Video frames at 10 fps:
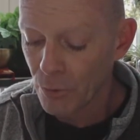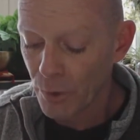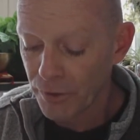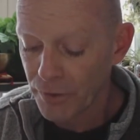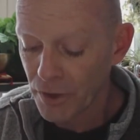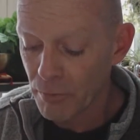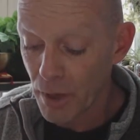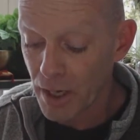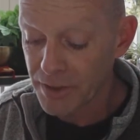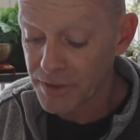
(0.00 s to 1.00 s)
With their
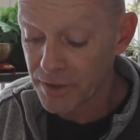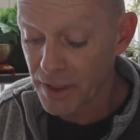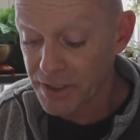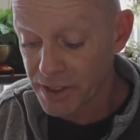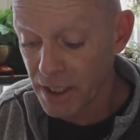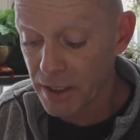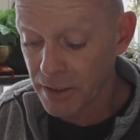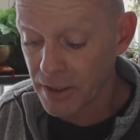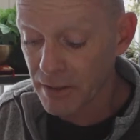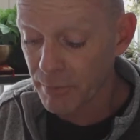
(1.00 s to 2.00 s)
minds thus
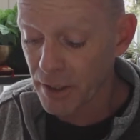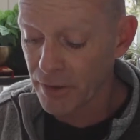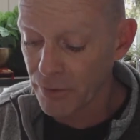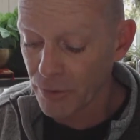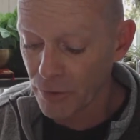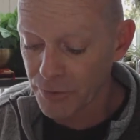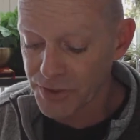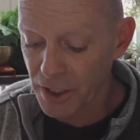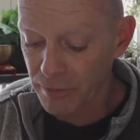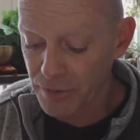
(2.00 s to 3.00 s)
taken up by their own
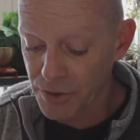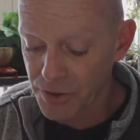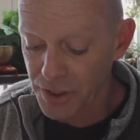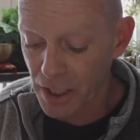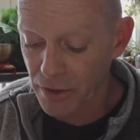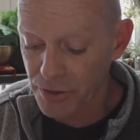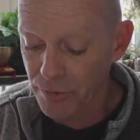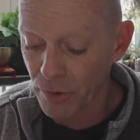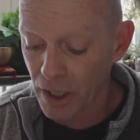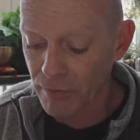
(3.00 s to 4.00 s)
selfish desires
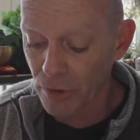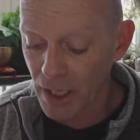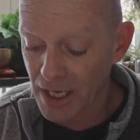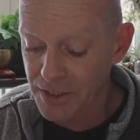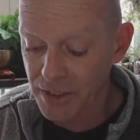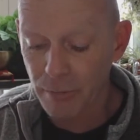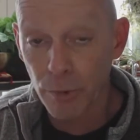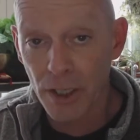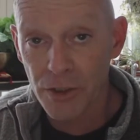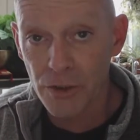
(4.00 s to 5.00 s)
for everlasting
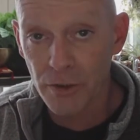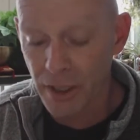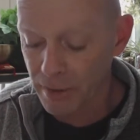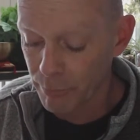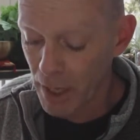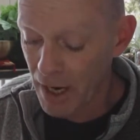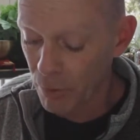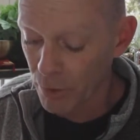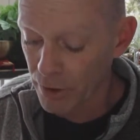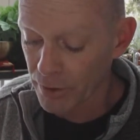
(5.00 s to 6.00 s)
pleasure and
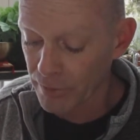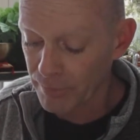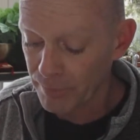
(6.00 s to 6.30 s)
power,